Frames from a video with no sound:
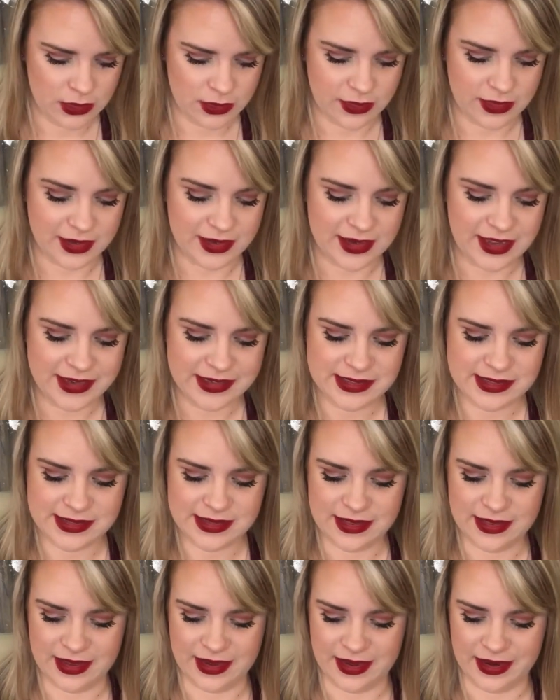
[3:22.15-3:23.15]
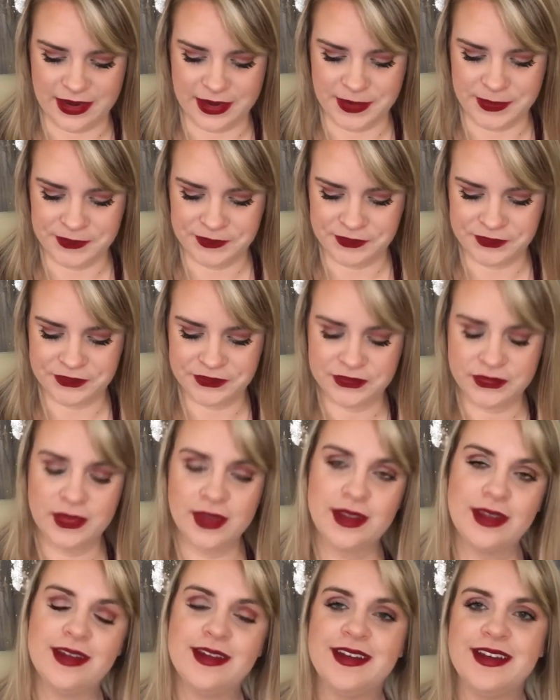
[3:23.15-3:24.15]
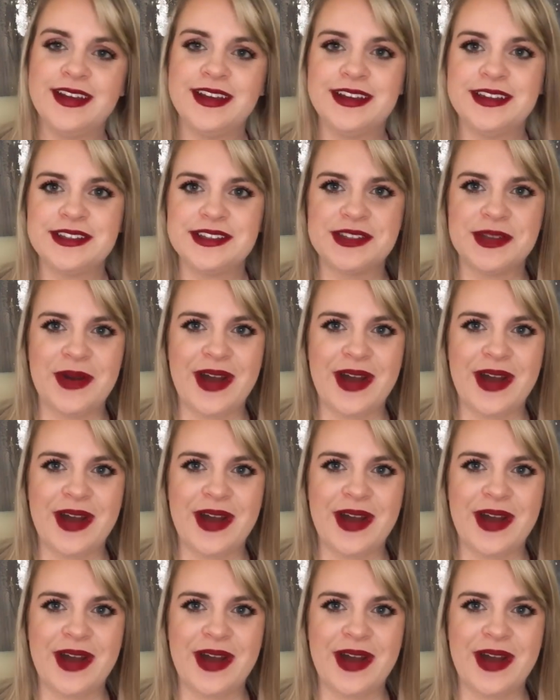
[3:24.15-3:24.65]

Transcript: The next thing, so